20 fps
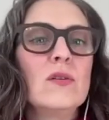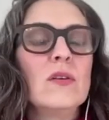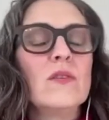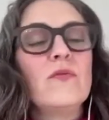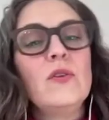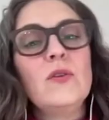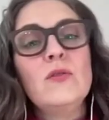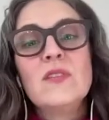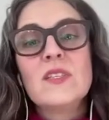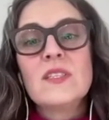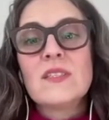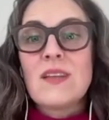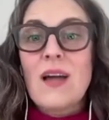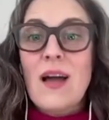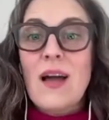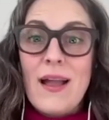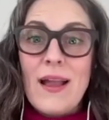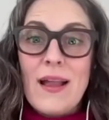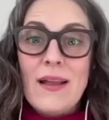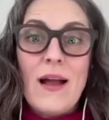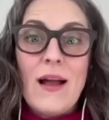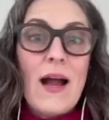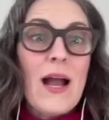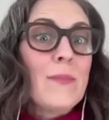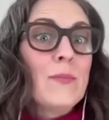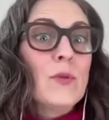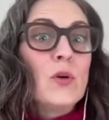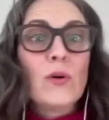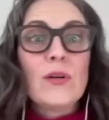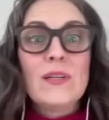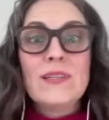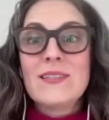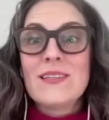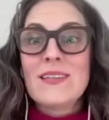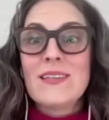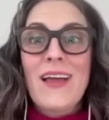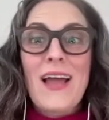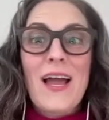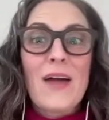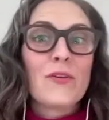if you decide I'm going
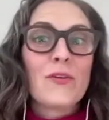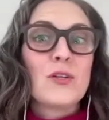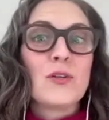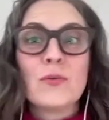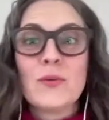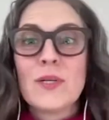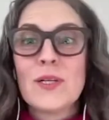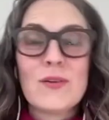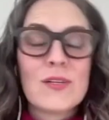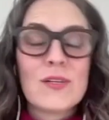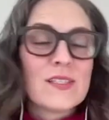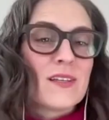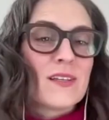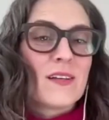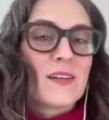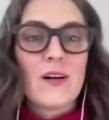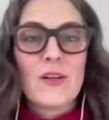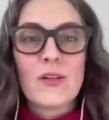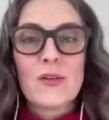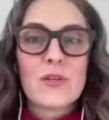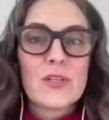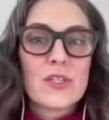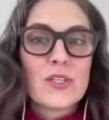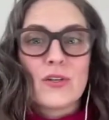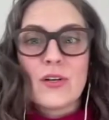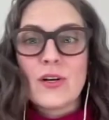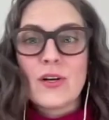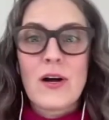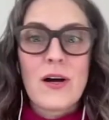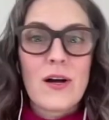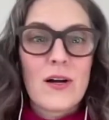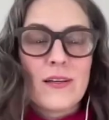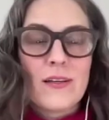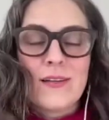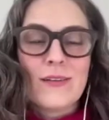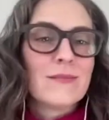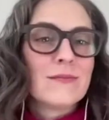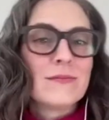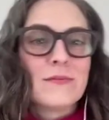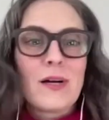to have a career as a
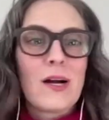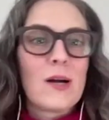coloratura,